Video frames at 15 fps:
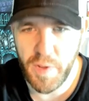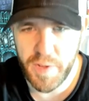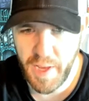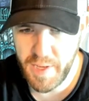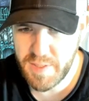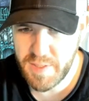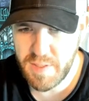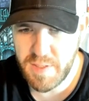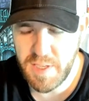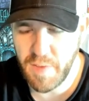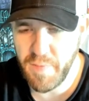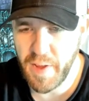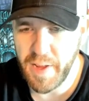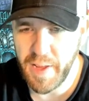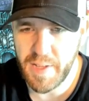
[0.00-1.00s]
the dice and see
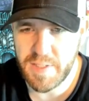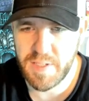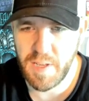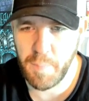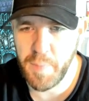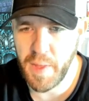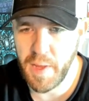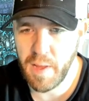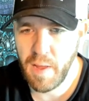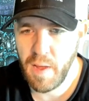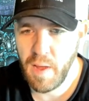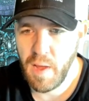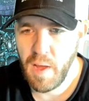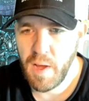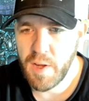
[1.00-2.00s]
if I can get something.
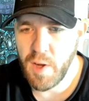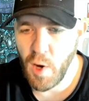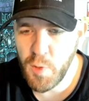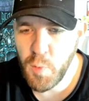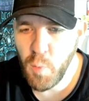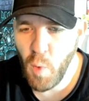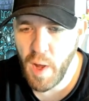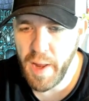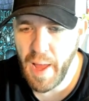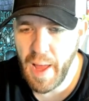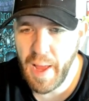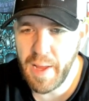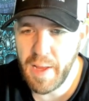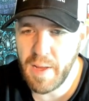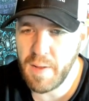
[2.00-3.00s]
Garth One
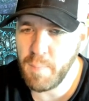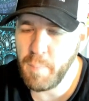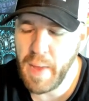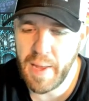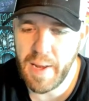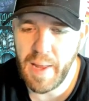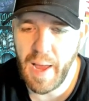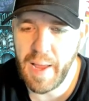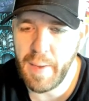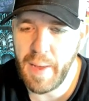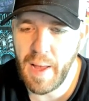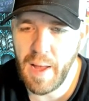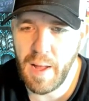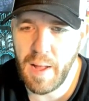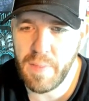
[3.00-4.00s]
Eye, man,
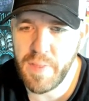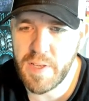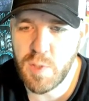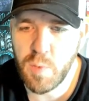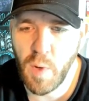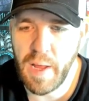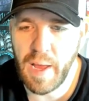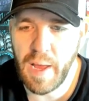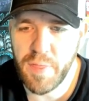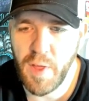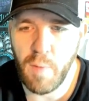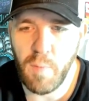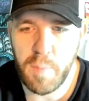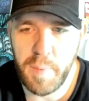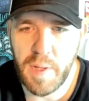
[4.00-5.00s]
this one I
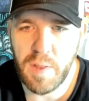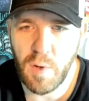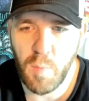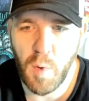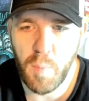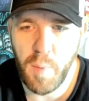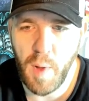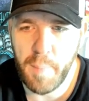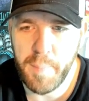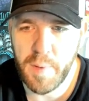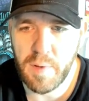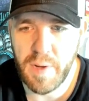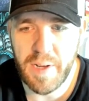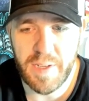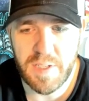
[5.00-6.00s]
thought would be a little more
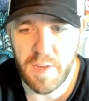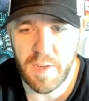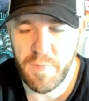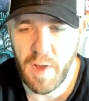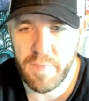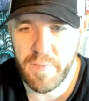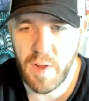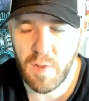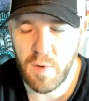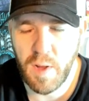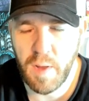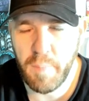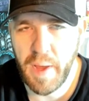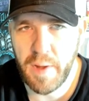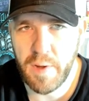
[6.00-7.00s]
popular. It is a 5-color
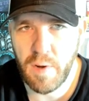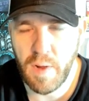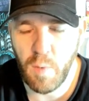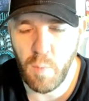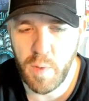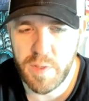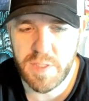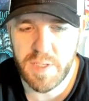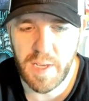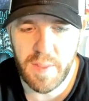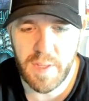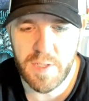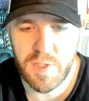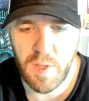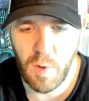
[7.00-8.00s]
commander. I will say
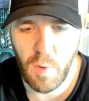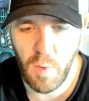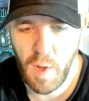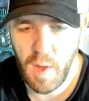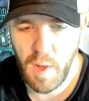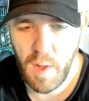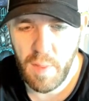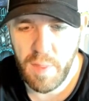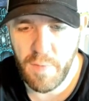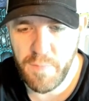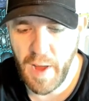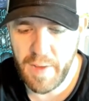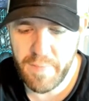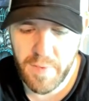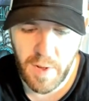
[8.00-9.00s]
this though, the
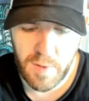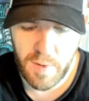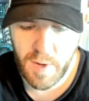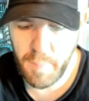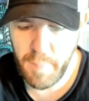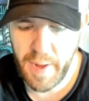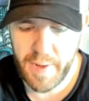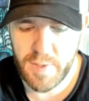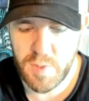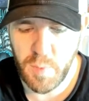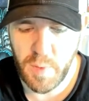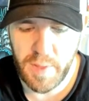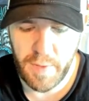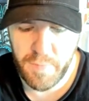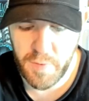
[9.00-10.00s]
5-color commanders
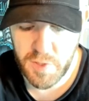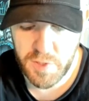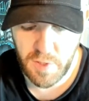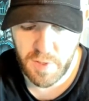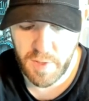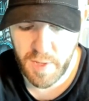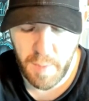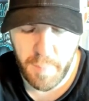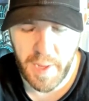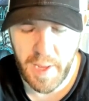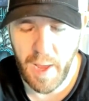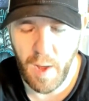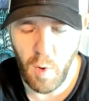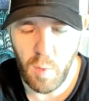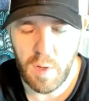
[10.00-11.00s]
when they first started coming
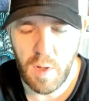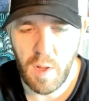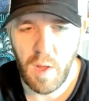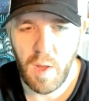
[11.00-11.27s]
out,